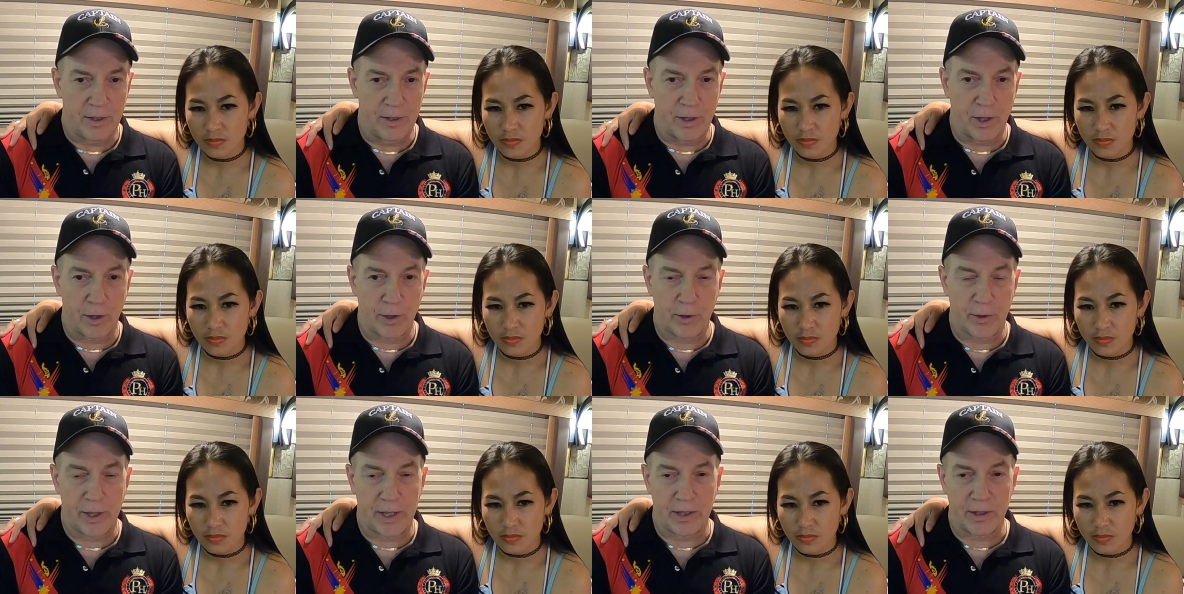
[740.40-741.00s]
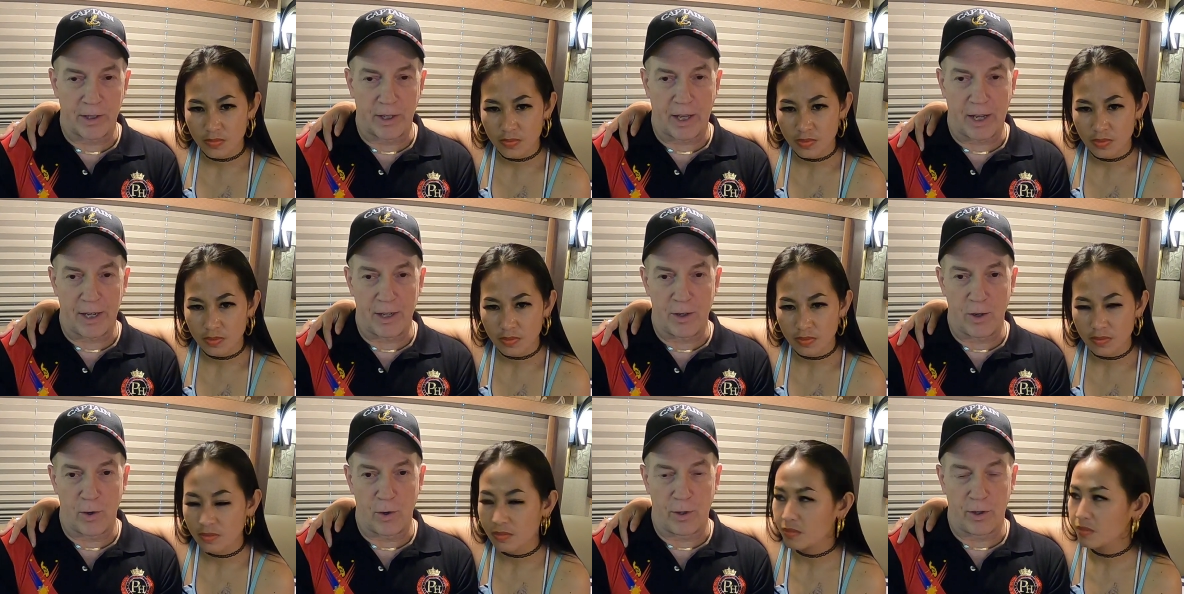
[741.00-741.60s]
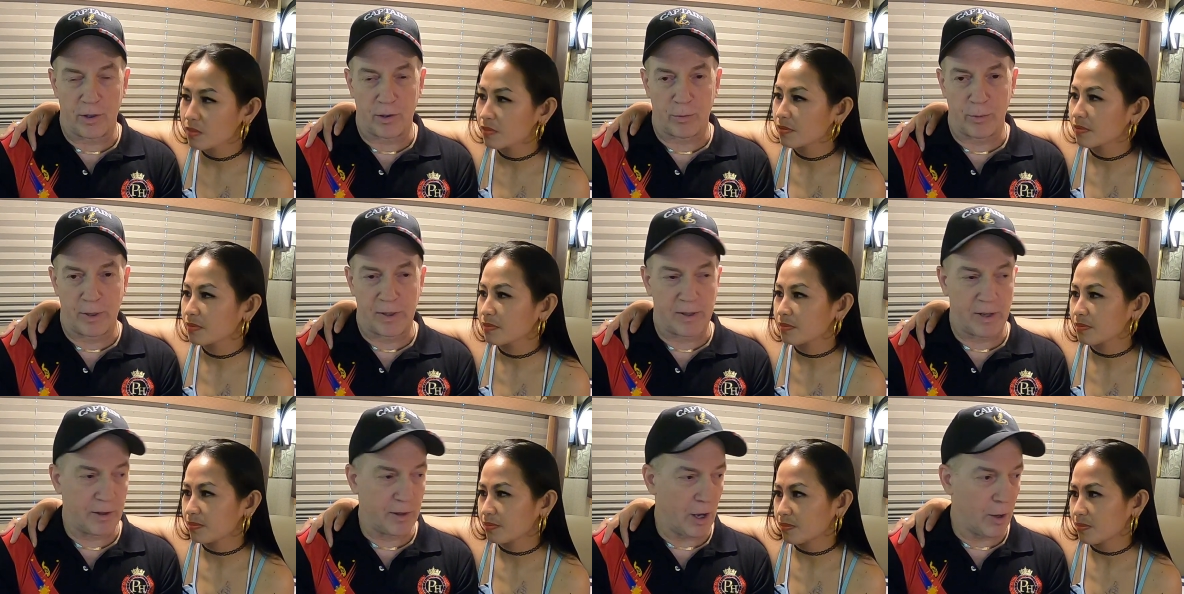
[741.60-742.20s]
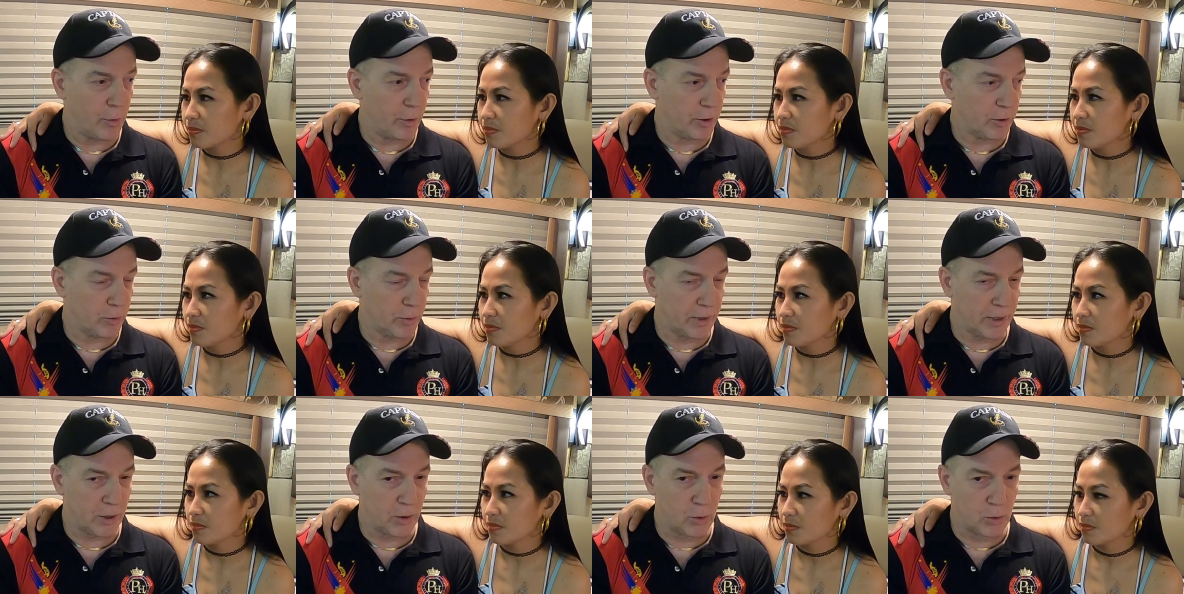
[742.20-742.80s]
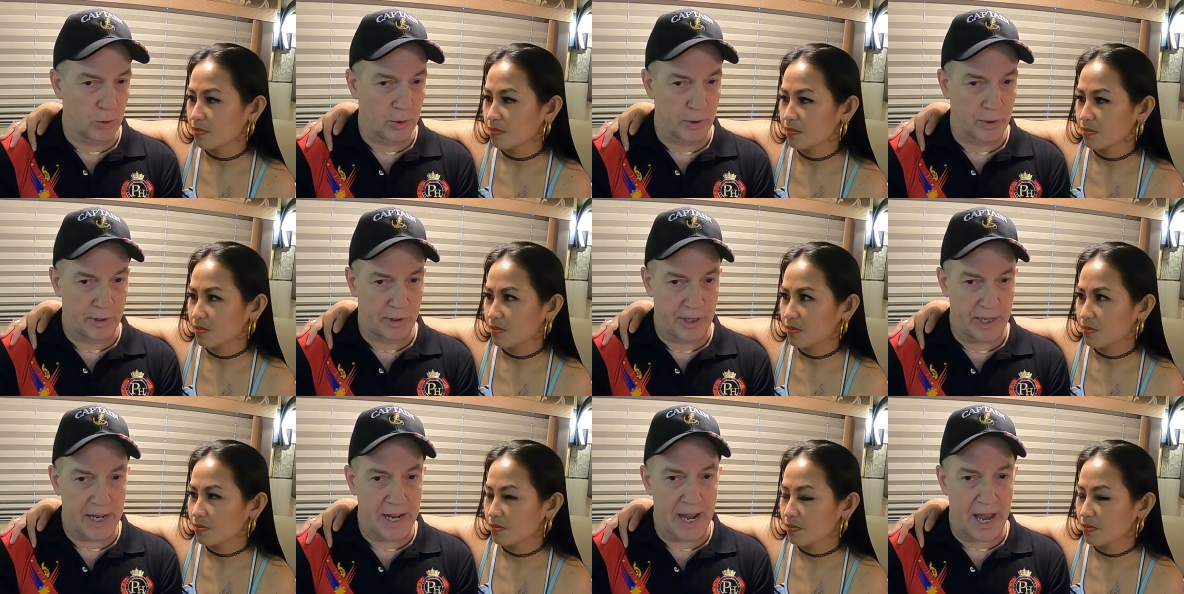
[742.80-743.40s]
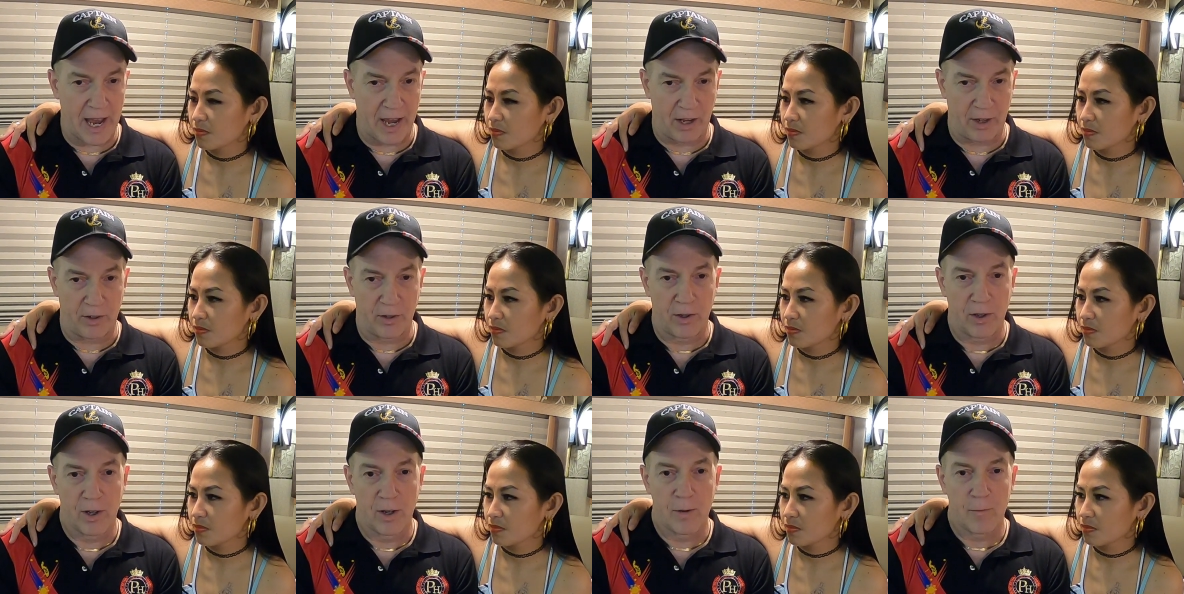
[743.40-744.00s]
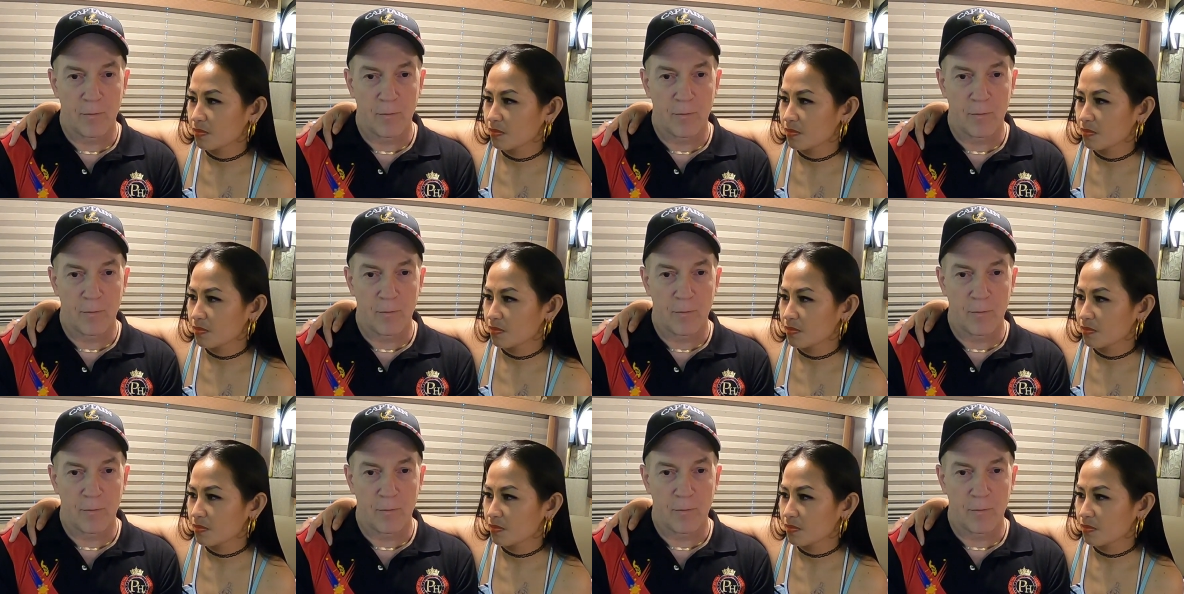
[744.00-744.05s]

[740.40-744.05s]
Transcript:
Speaker 1: The other thing that I noticed, which I thought was really cool, is he had